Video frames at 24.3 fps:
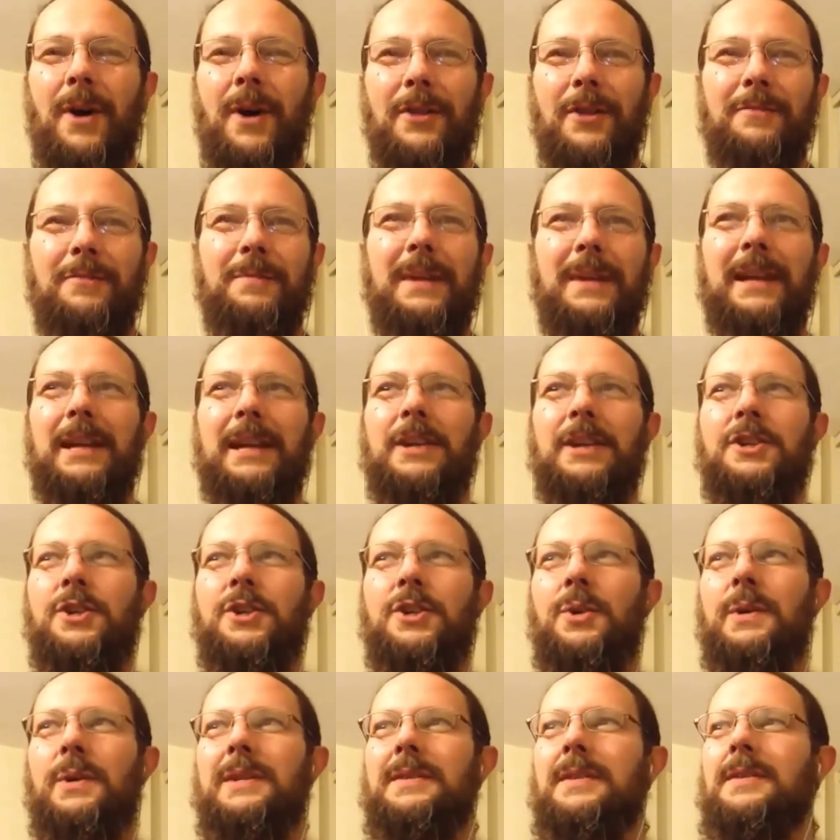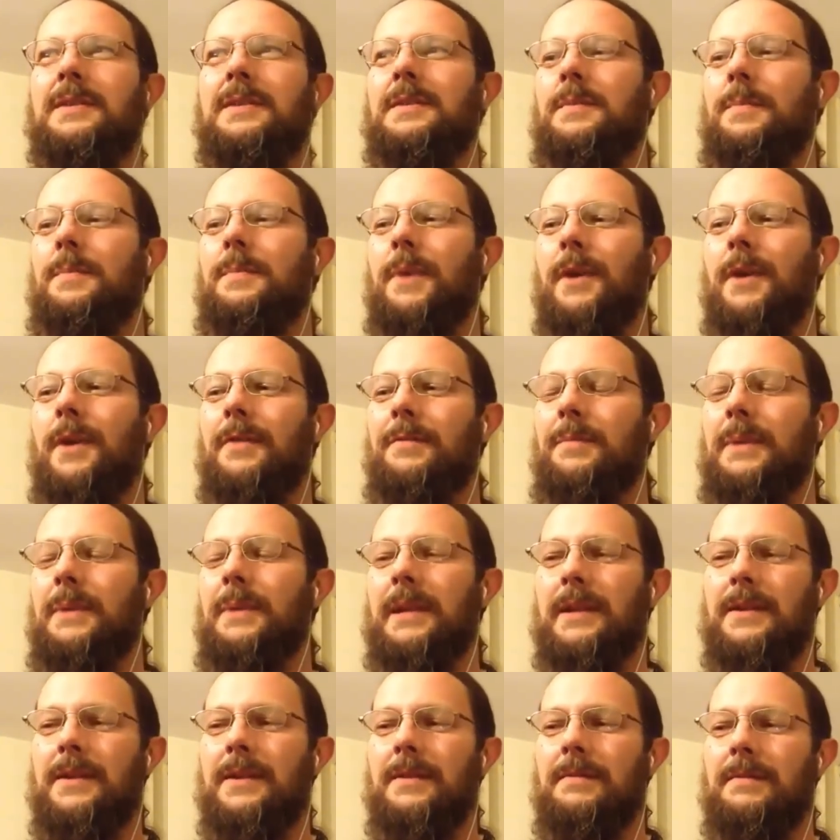part of making choices and part of
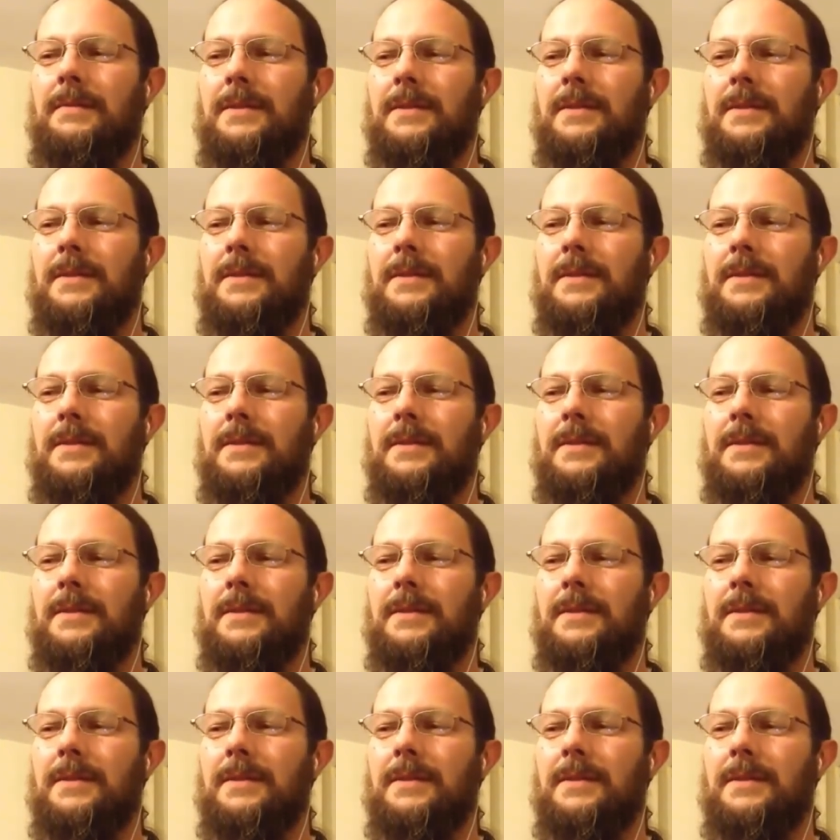being